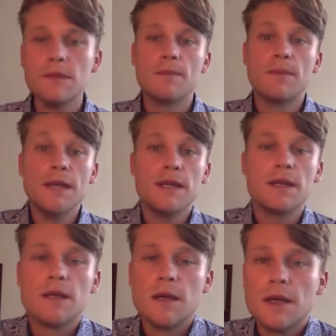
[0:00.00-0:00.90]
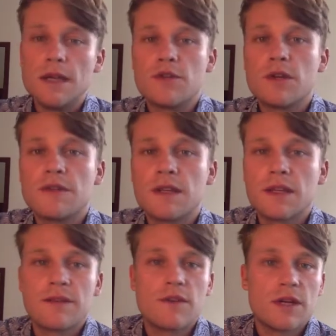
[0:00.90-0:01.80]
But if you're giving
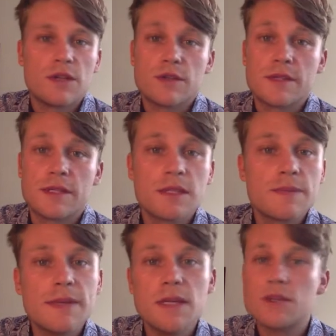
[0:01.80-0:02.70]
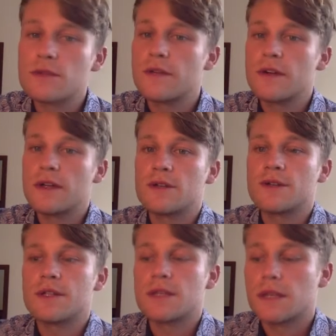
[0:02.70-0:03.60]
like a very interesting speech or very
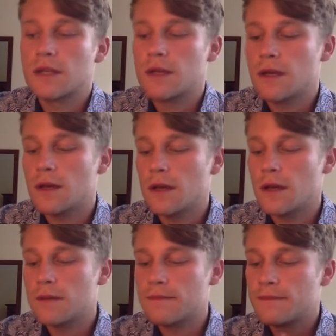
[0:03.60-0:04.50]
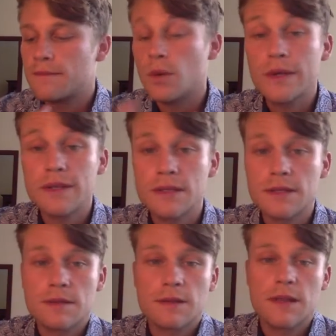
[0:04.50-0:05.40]
interesting
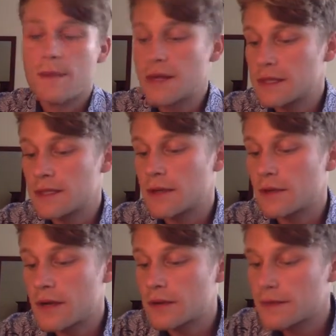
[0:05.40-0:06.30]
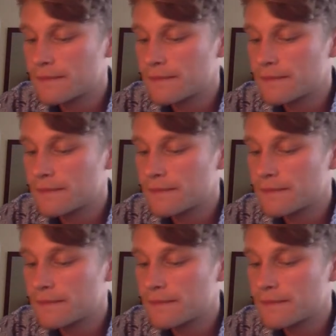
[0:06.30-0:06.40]
points, they might stick around.